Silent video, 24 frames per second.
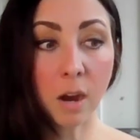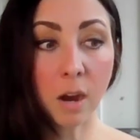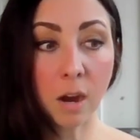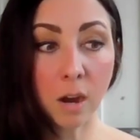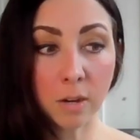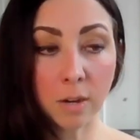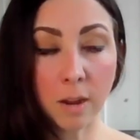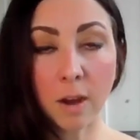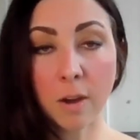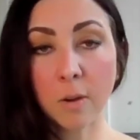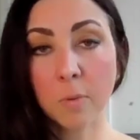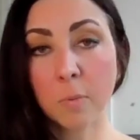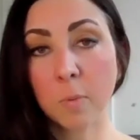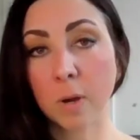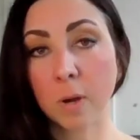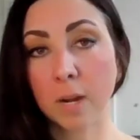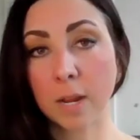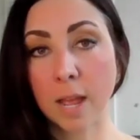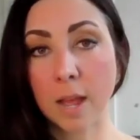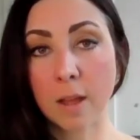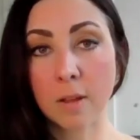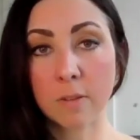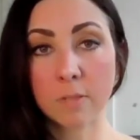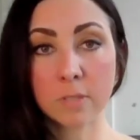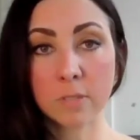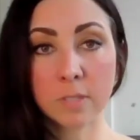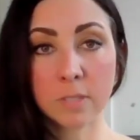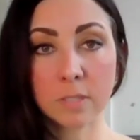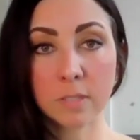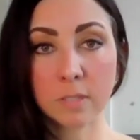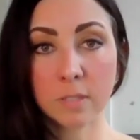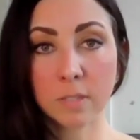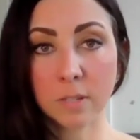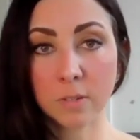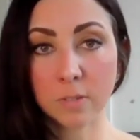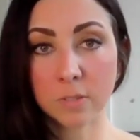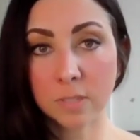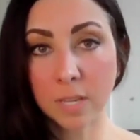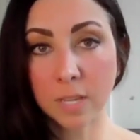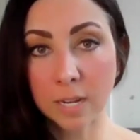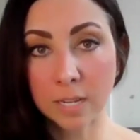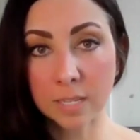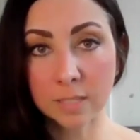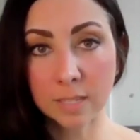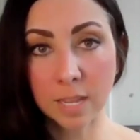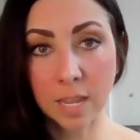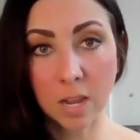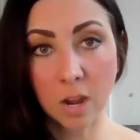hard workouts,
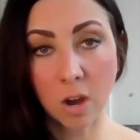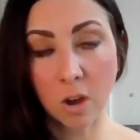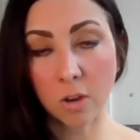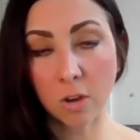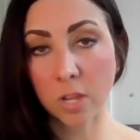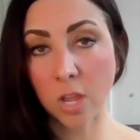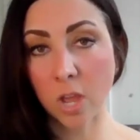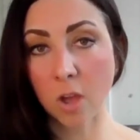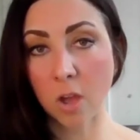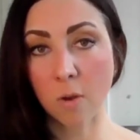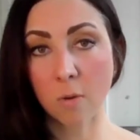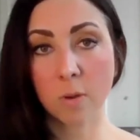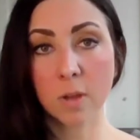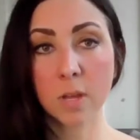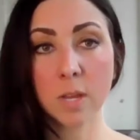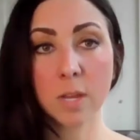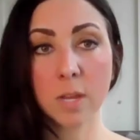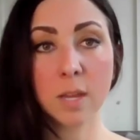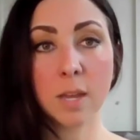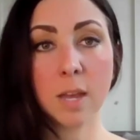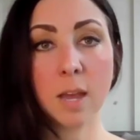steady state cardio,